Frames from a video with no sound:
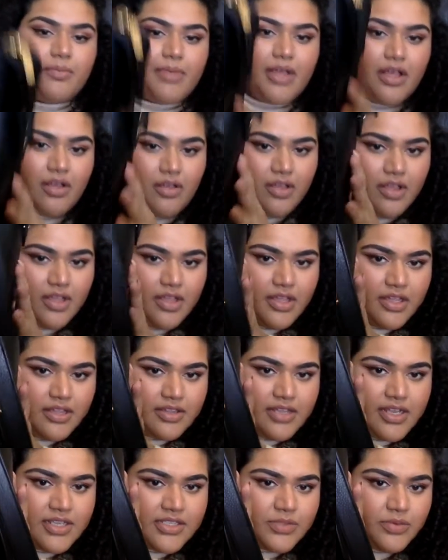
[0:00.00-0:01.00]
about,
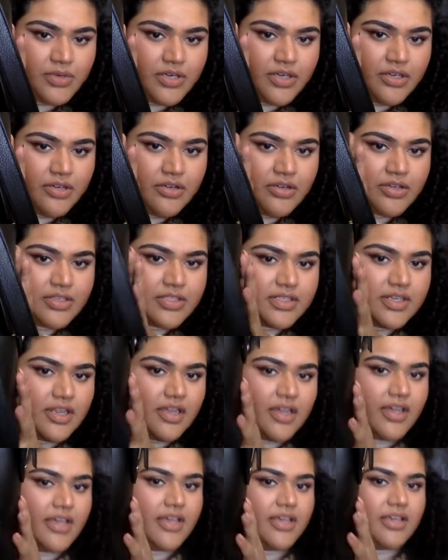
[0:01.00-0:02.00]
that's what it looks
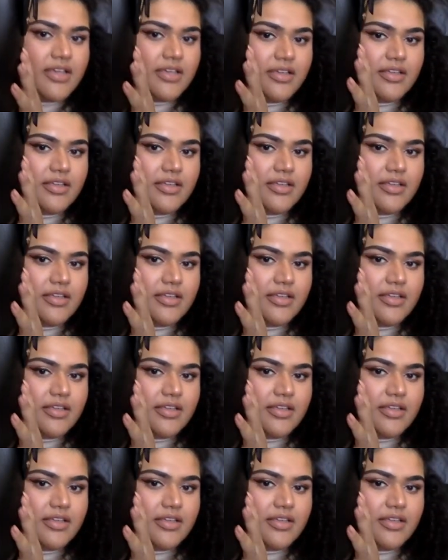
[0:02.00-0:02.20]
like.